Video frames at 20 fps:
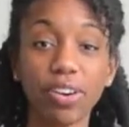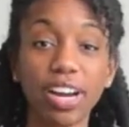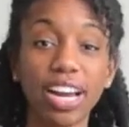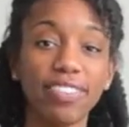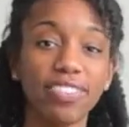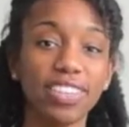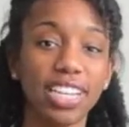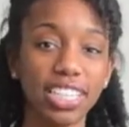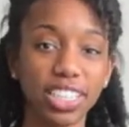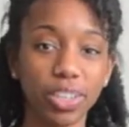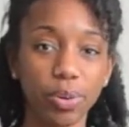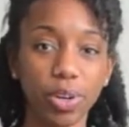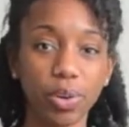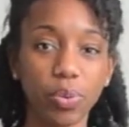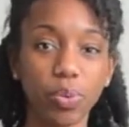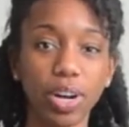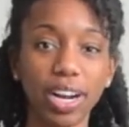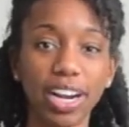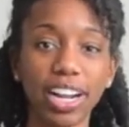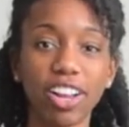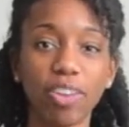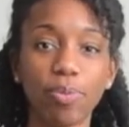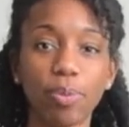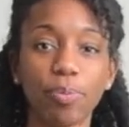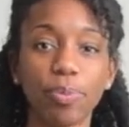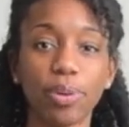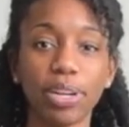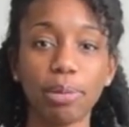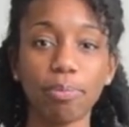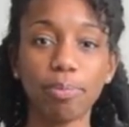I have not done one in a while, I've been
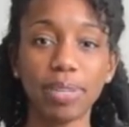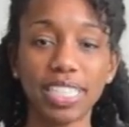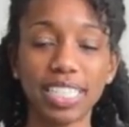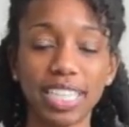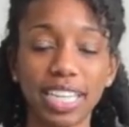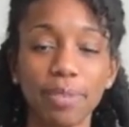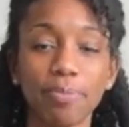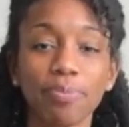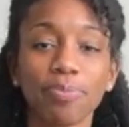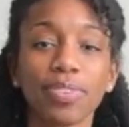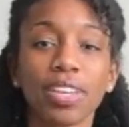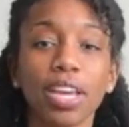pretty busy,